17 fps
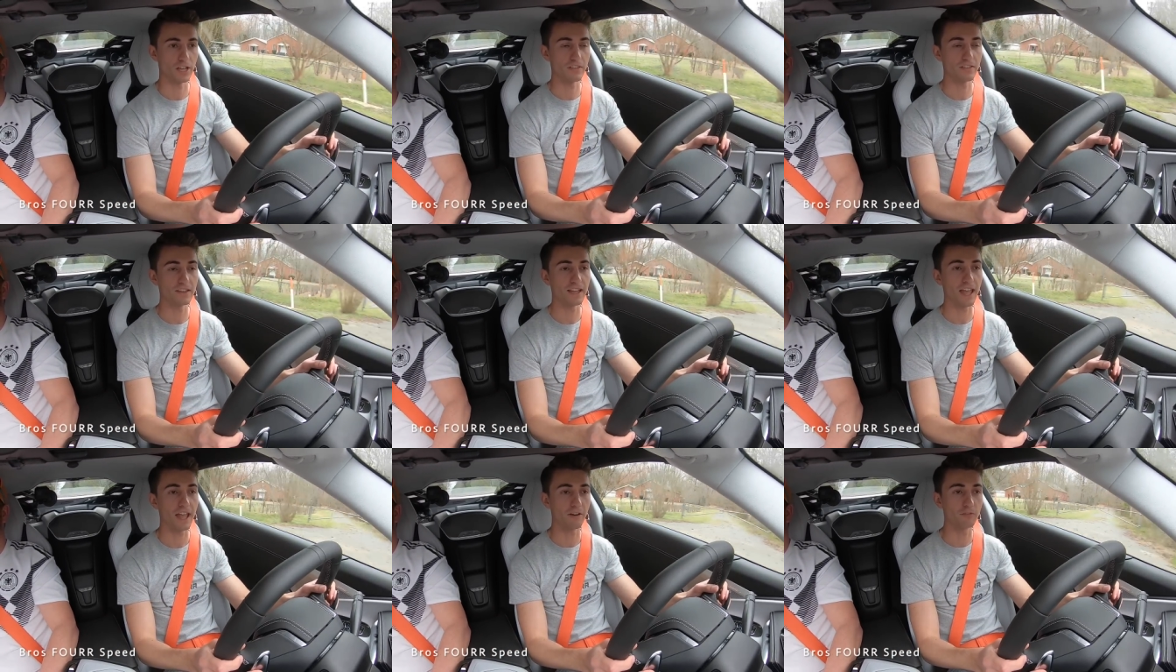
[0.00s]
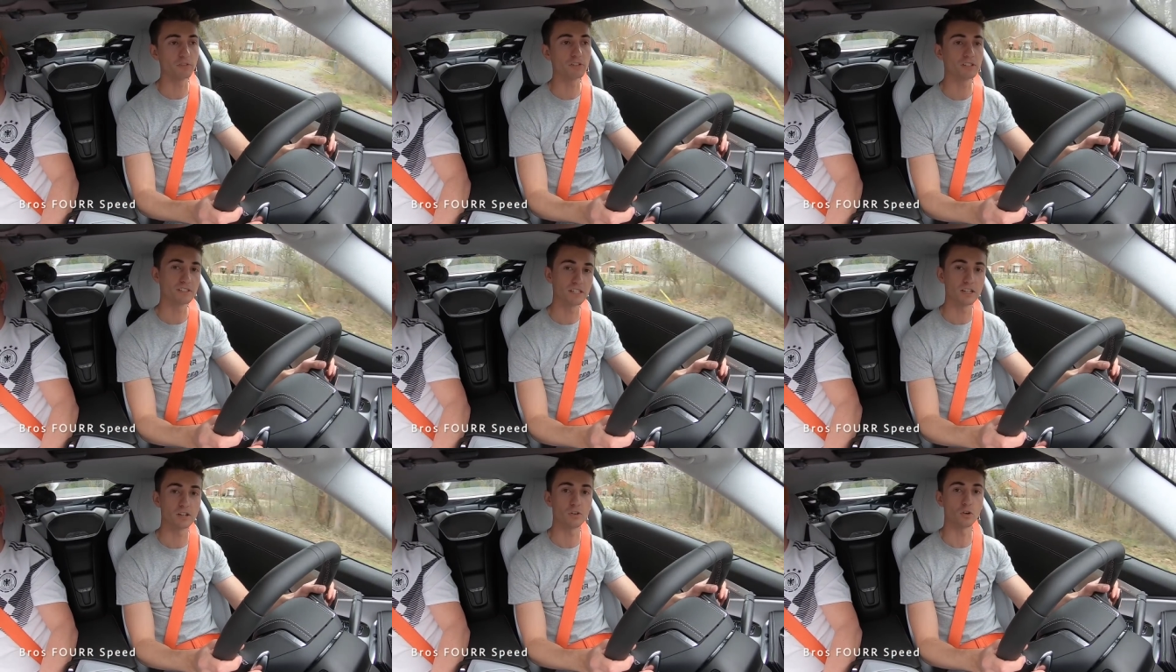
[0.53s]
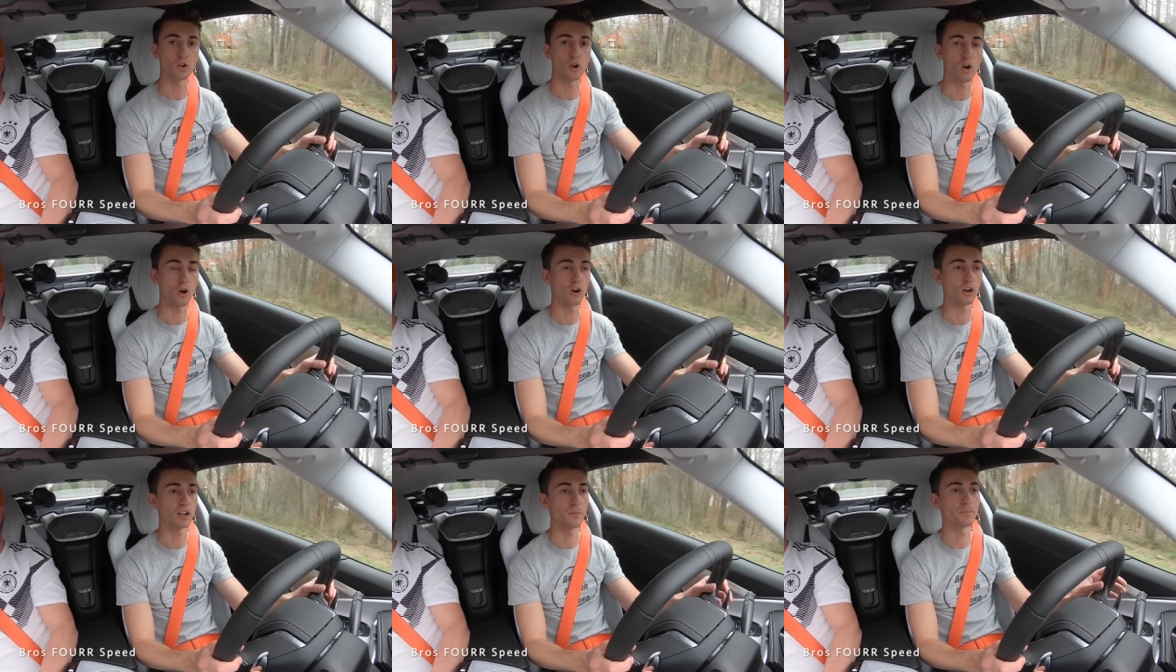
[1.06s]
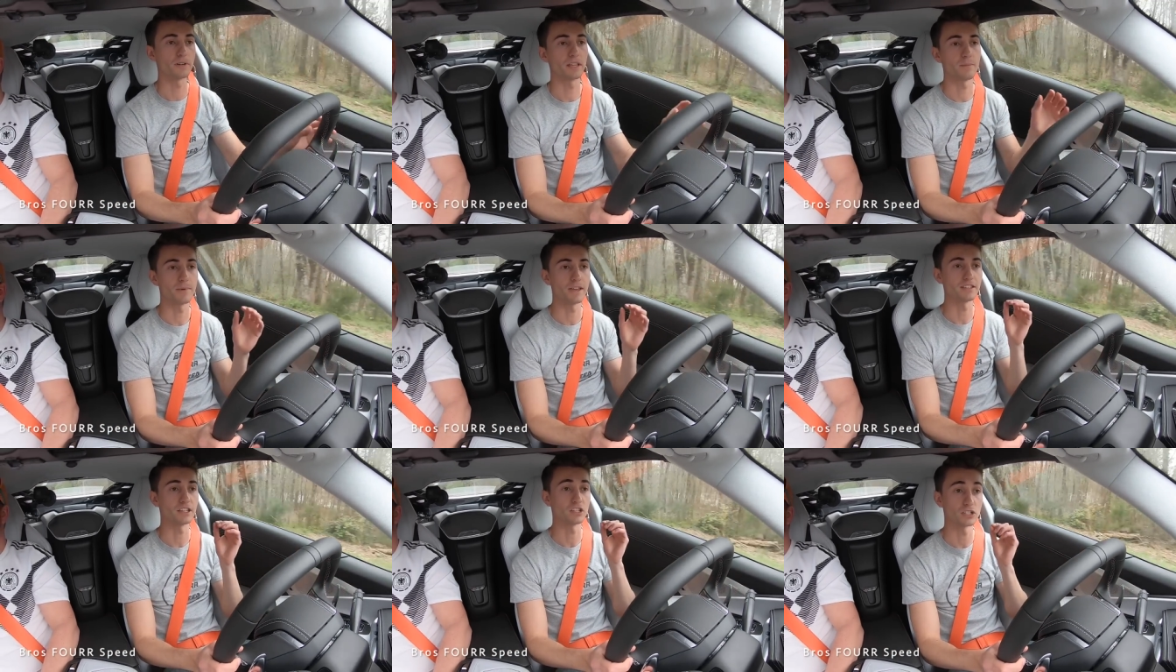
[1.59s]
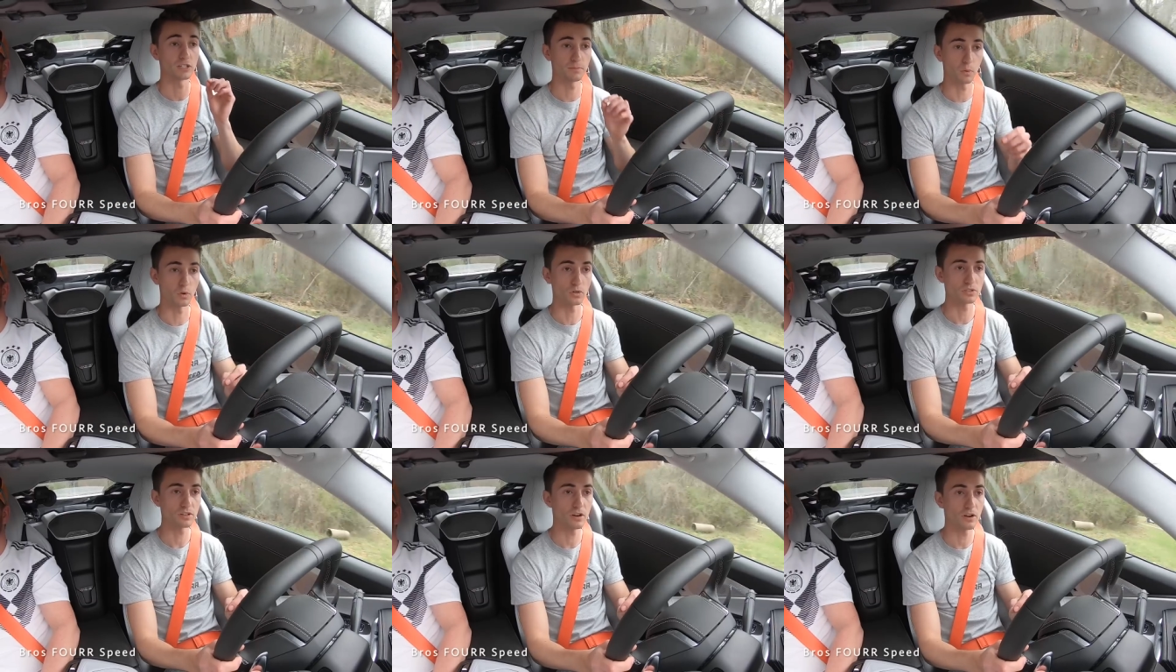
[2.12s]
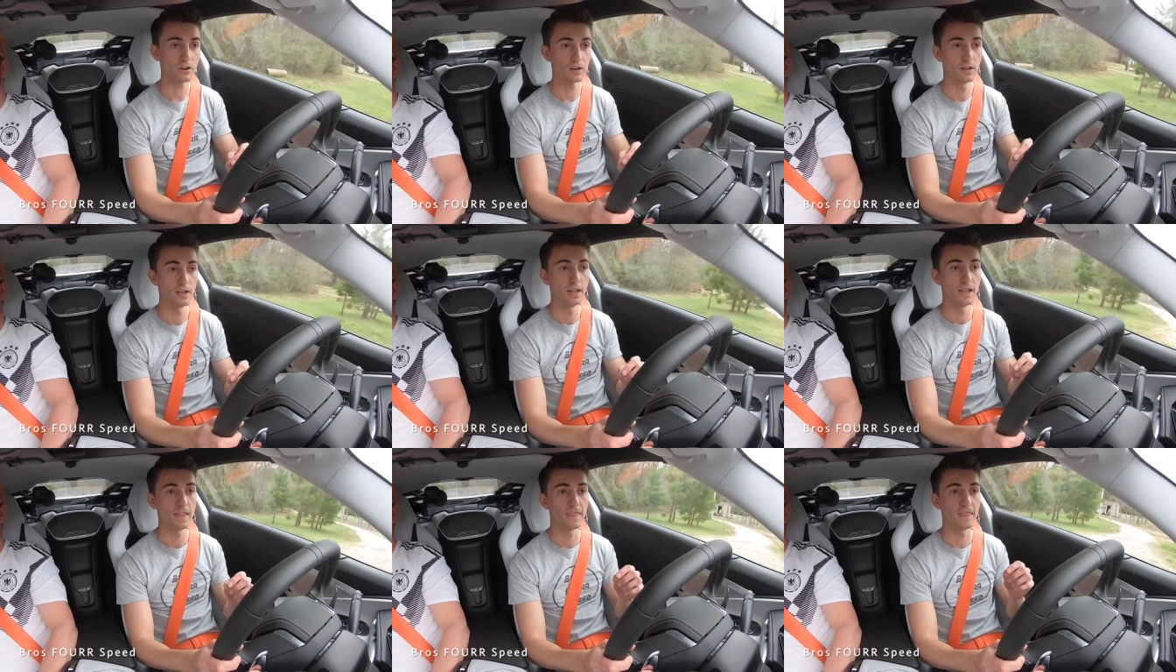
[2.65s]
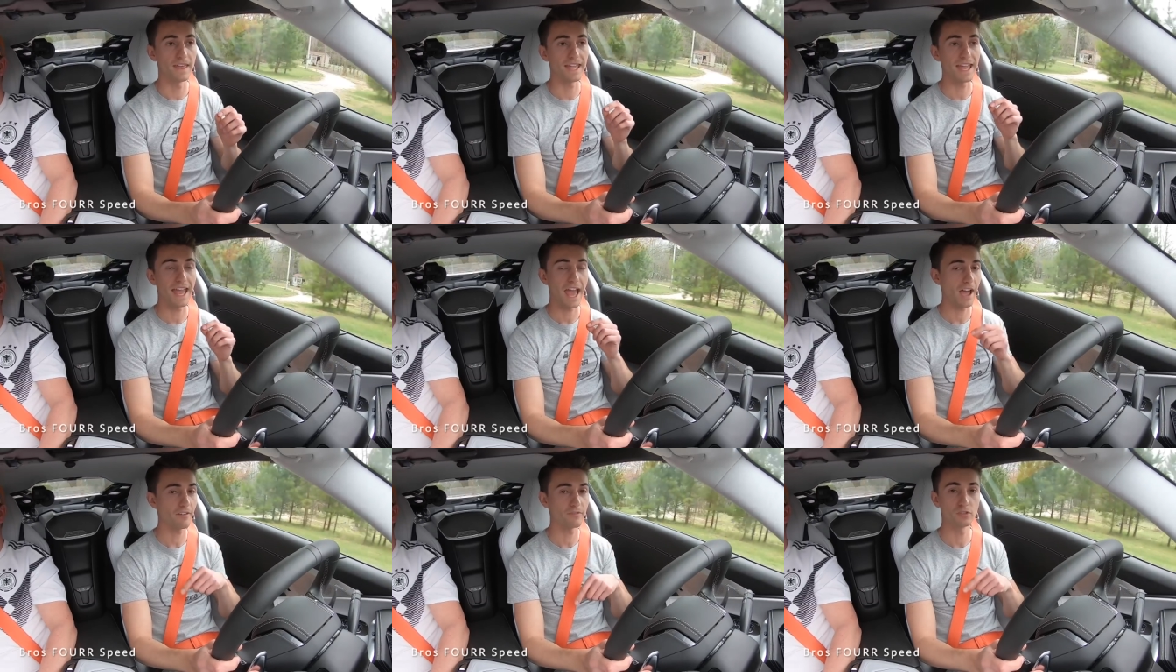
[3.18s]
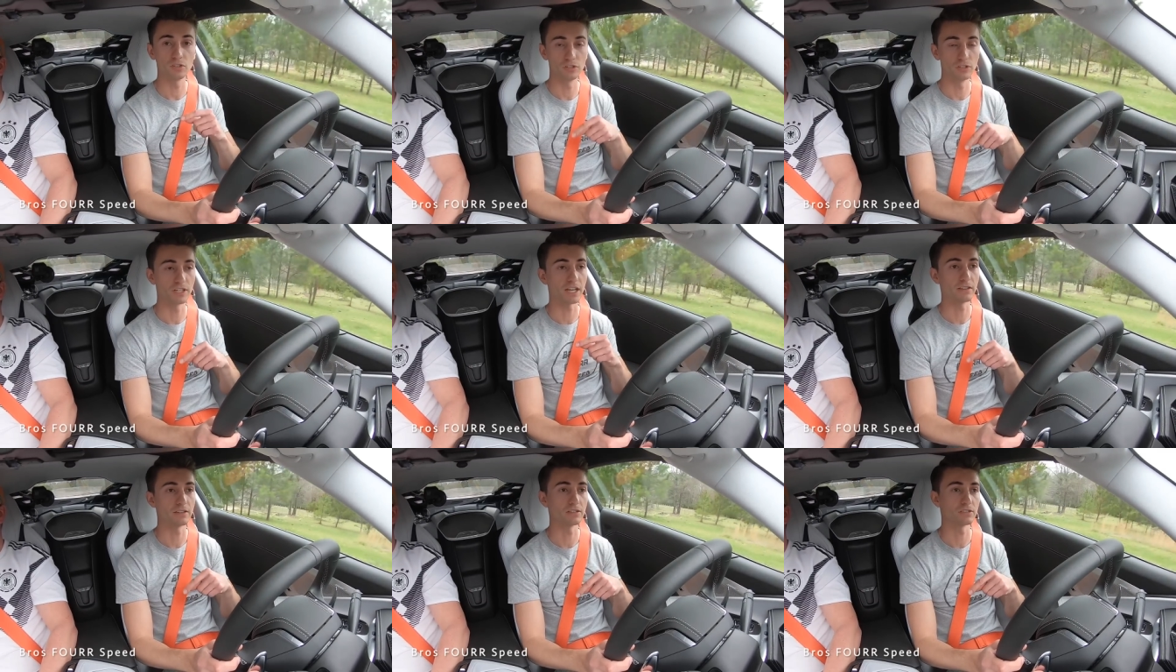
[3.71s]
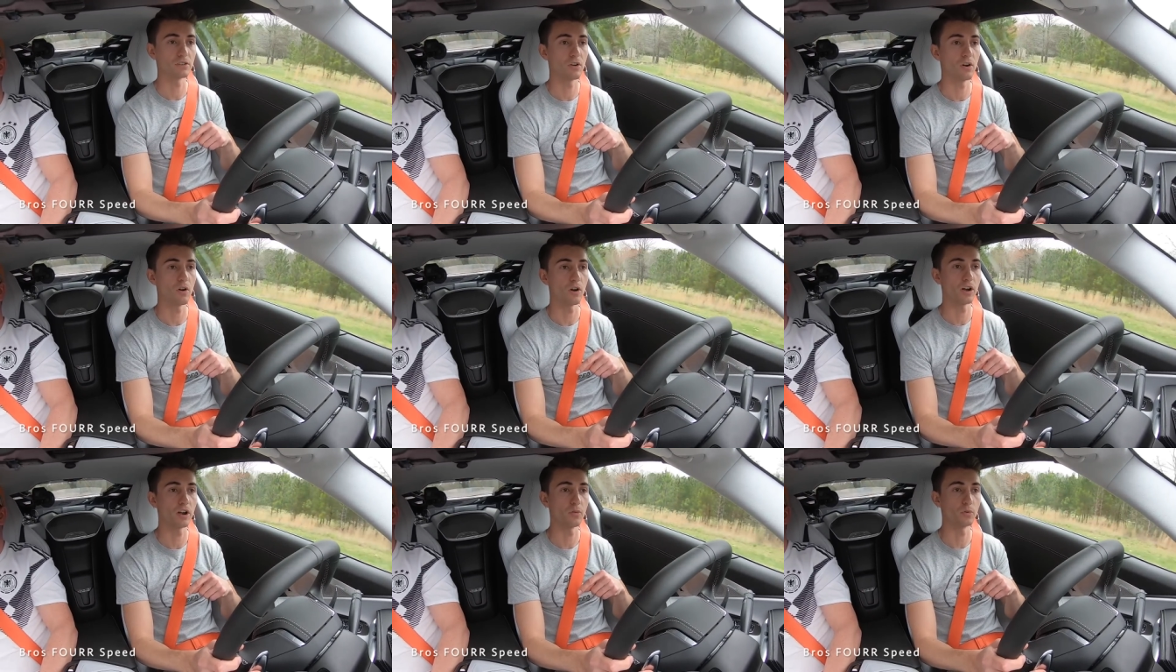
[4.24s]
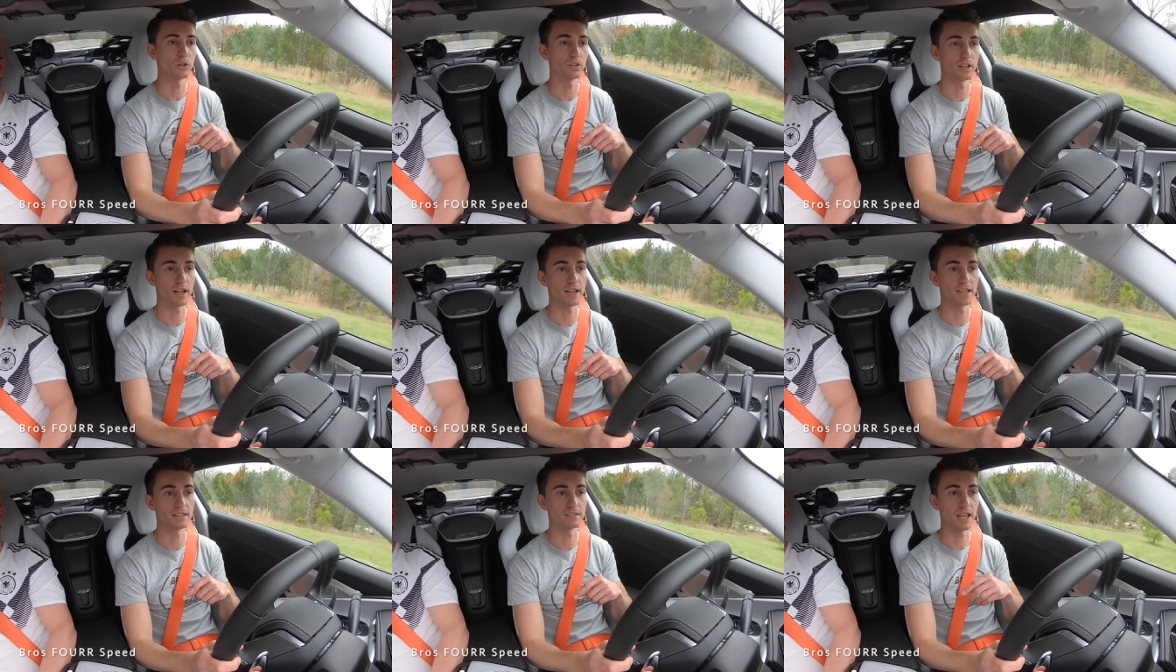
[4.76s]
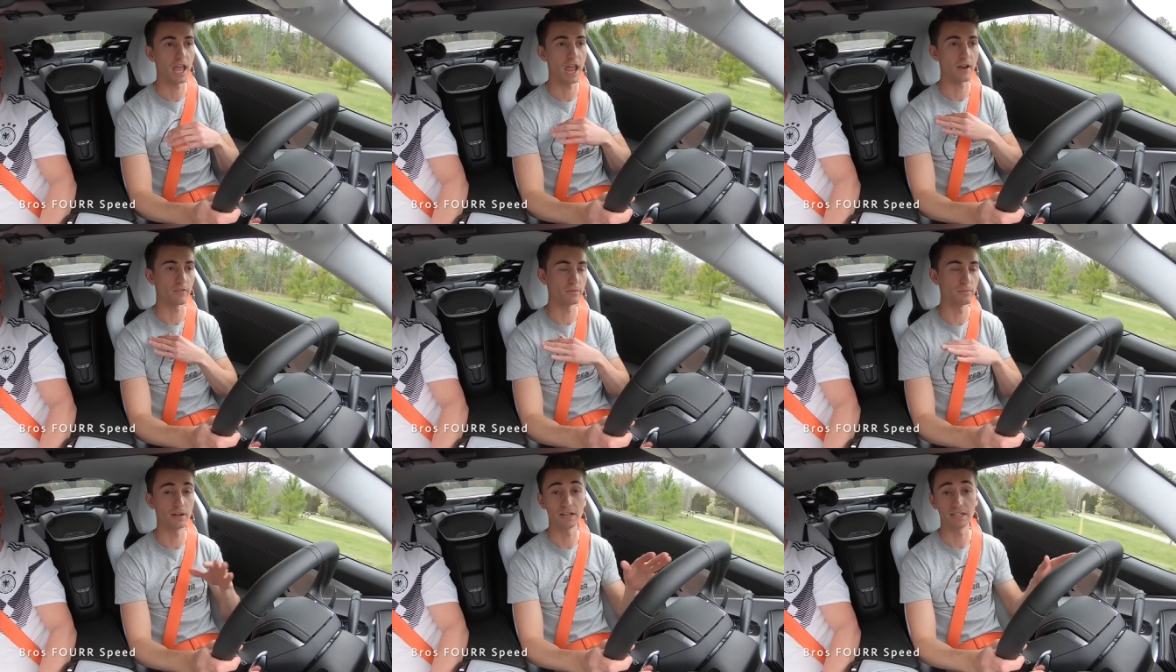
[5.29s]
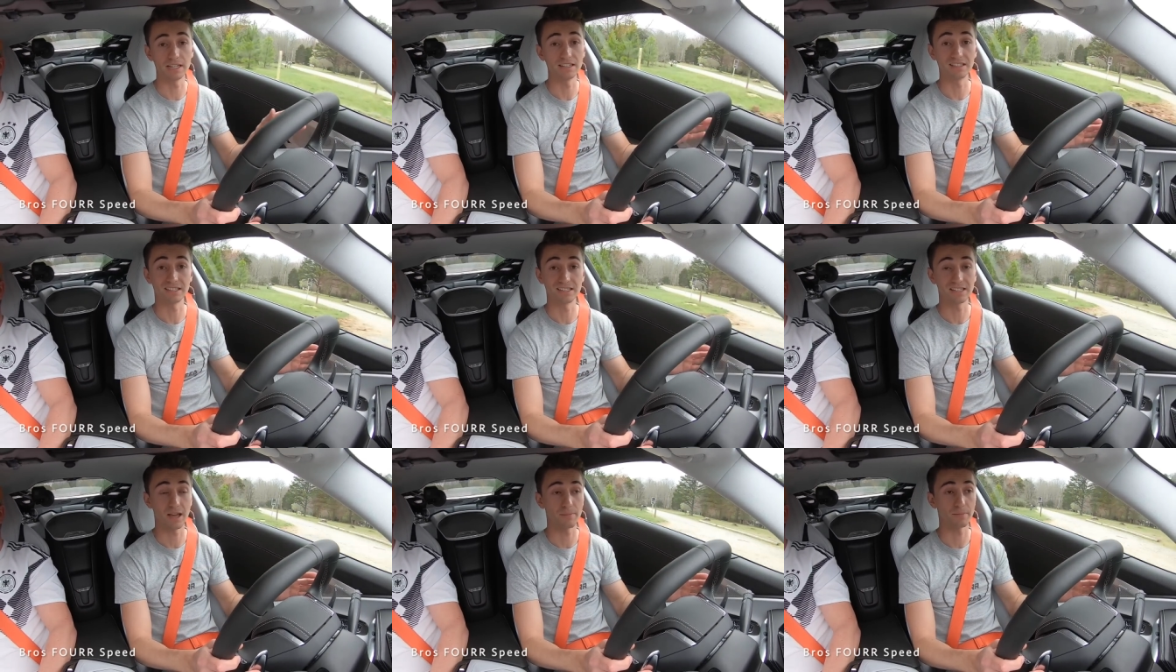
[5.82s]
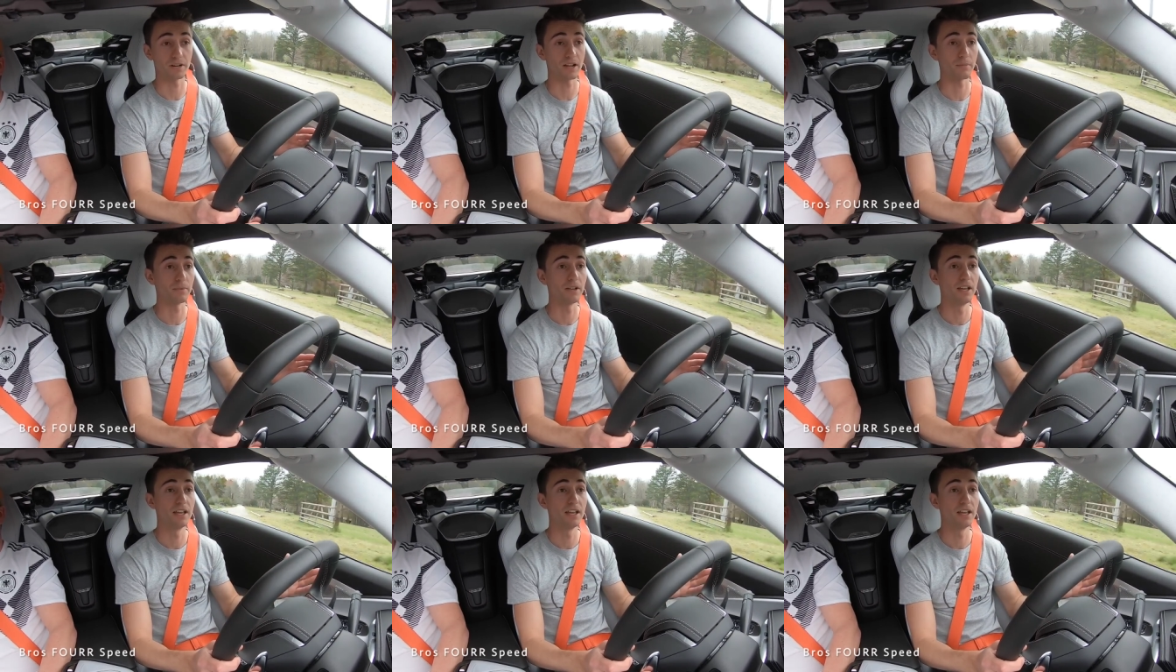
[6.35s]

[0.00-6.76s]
I think every single car company that makes a sports car, they have to look at this car and realize everybody needs to step it up.